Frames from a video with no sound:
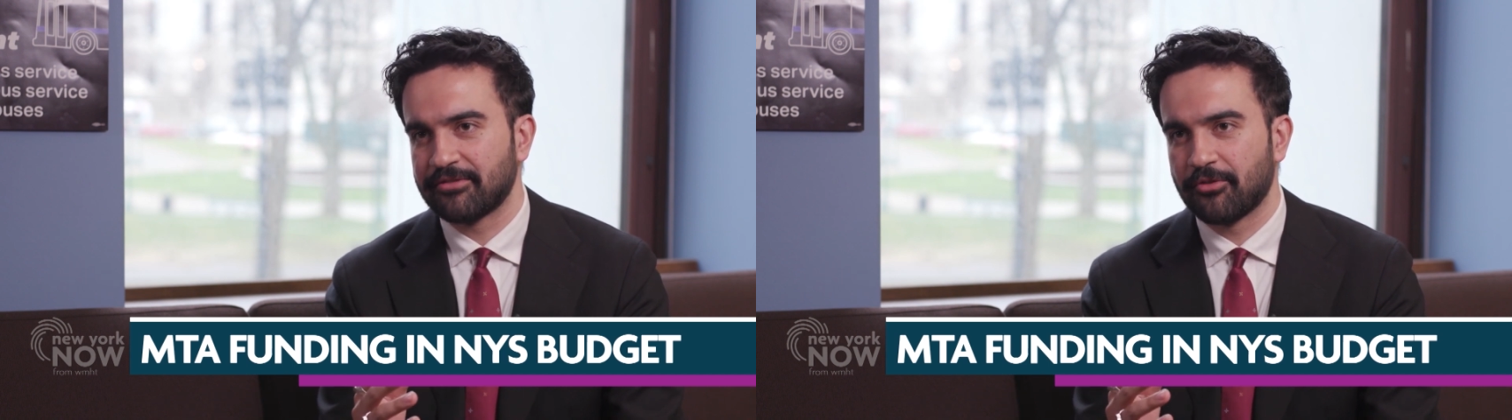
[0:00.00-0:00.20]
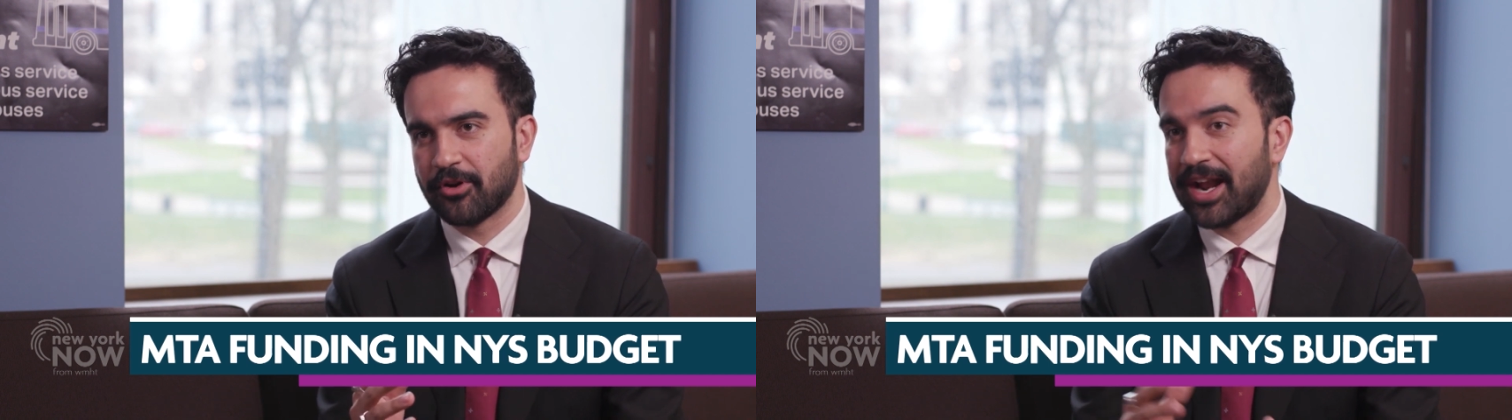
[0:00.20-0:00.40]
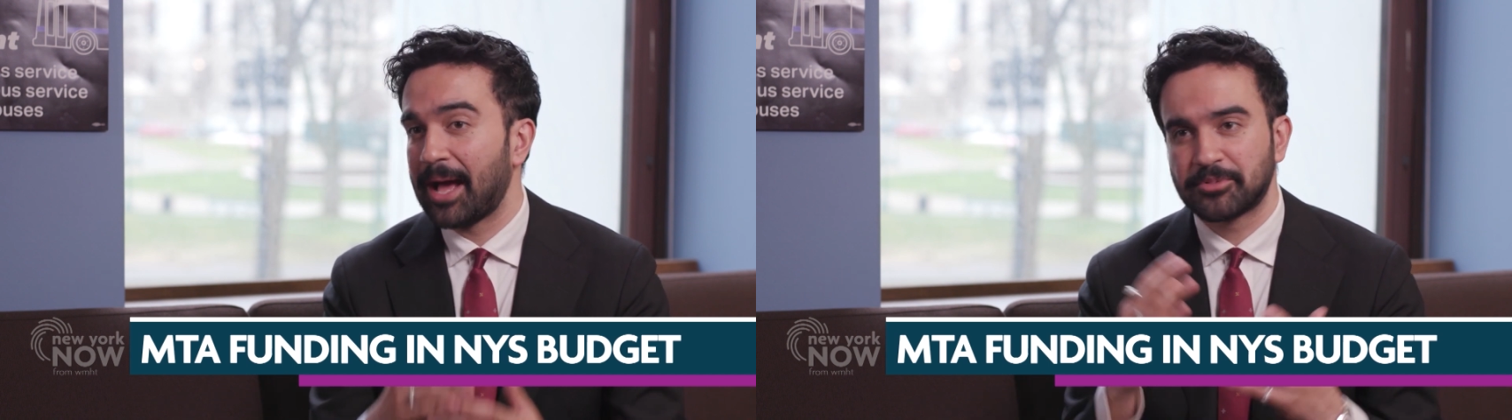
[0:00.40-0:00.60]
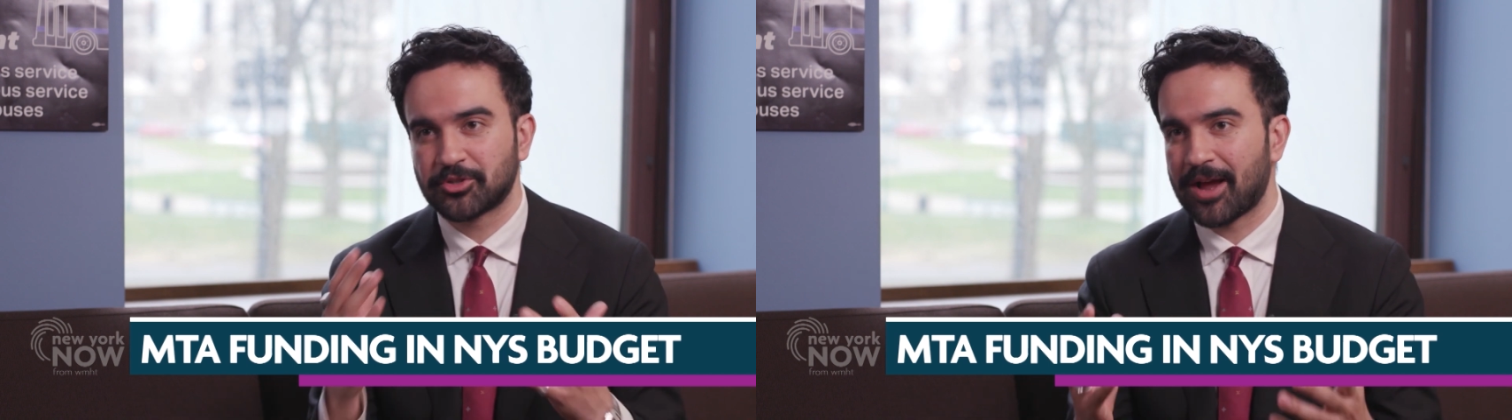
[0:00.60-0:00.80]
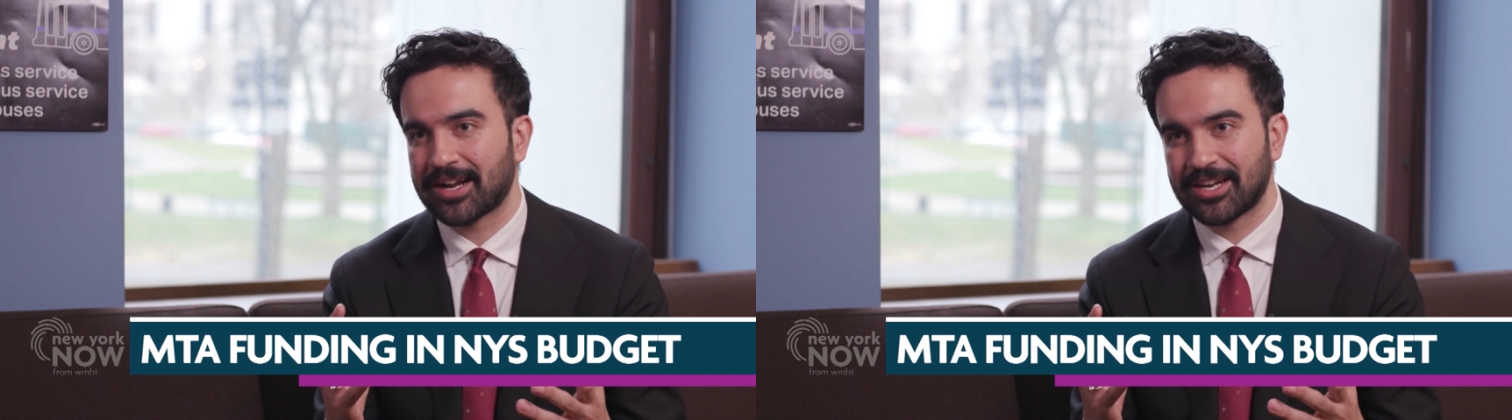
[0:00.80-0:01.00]
for an
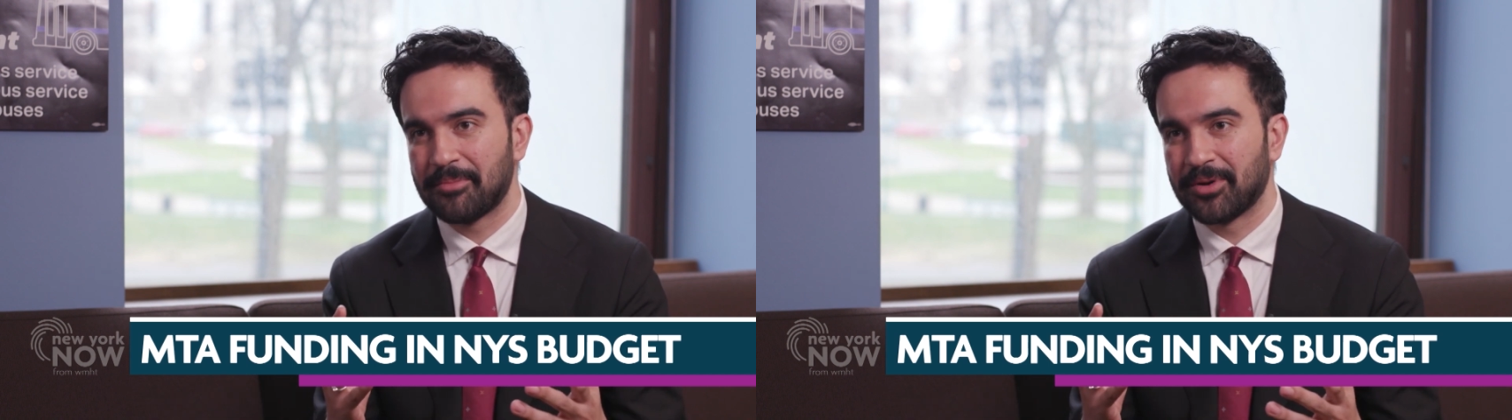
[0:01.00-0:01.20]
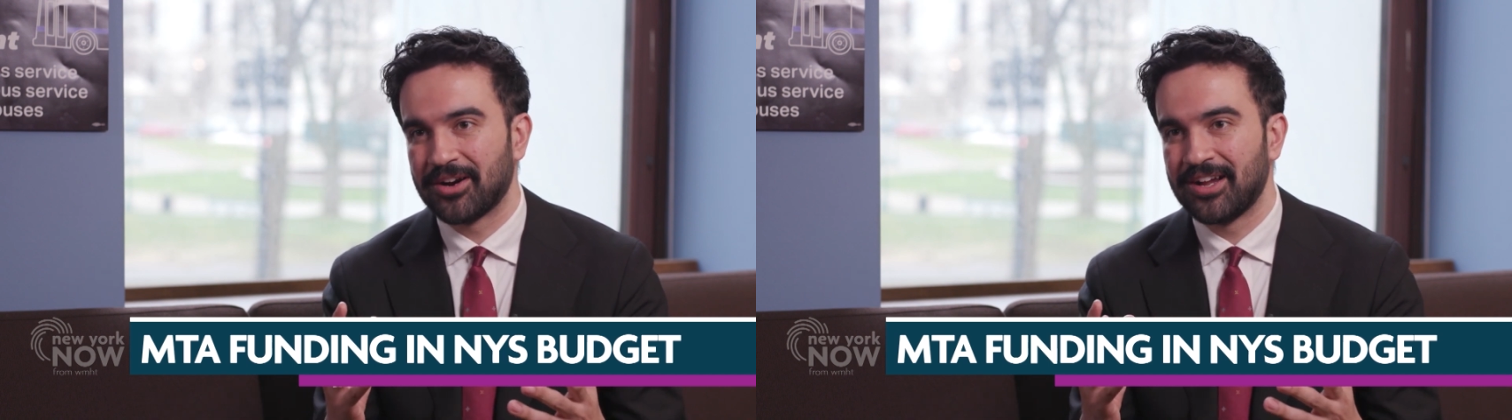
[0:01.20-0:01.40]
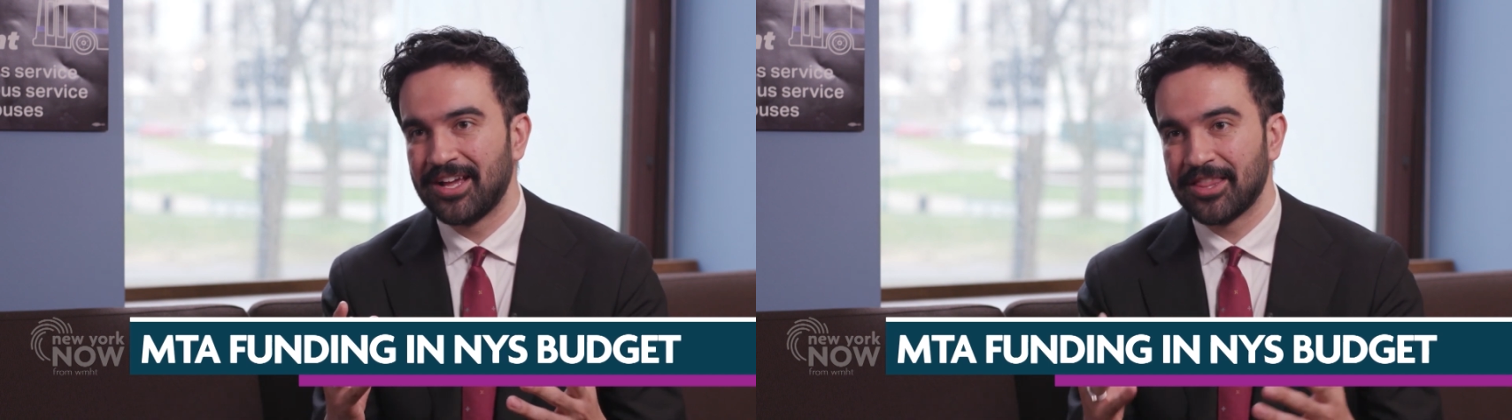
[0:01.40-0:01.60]
abstract number